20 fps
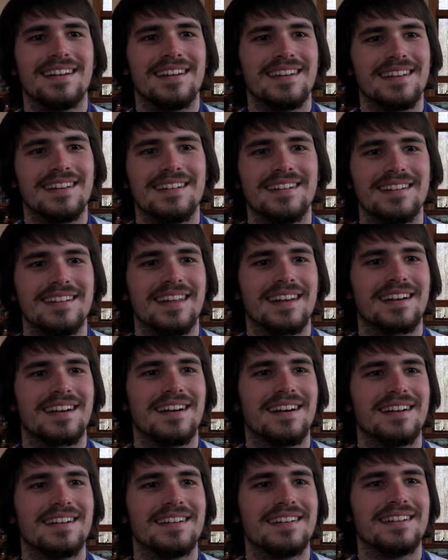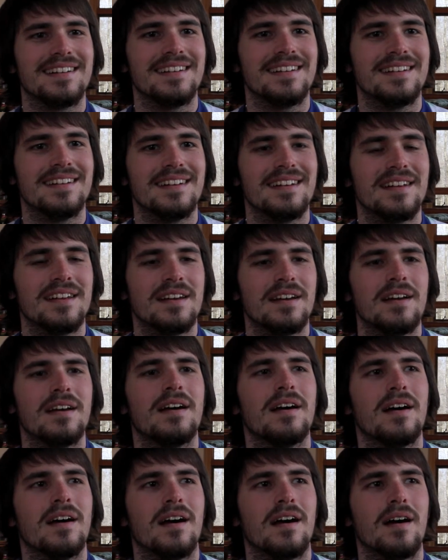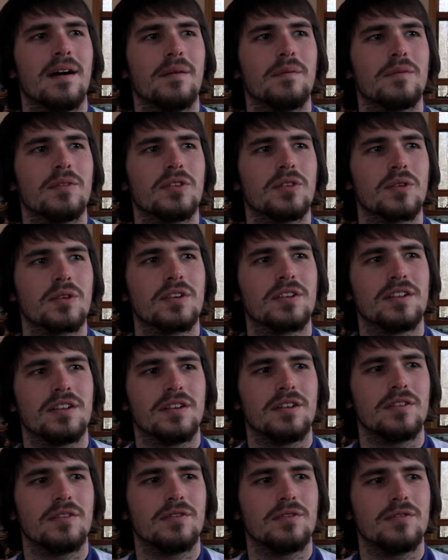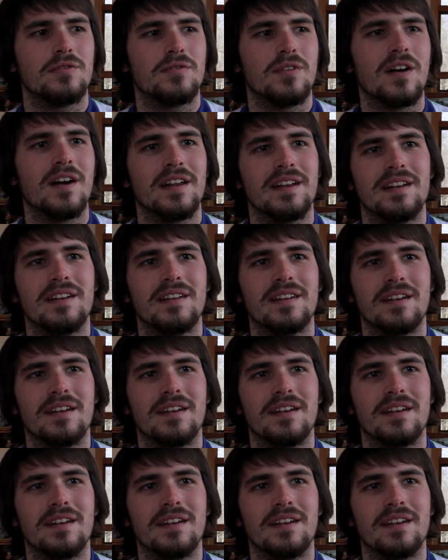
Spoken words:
It's just that constant source of fun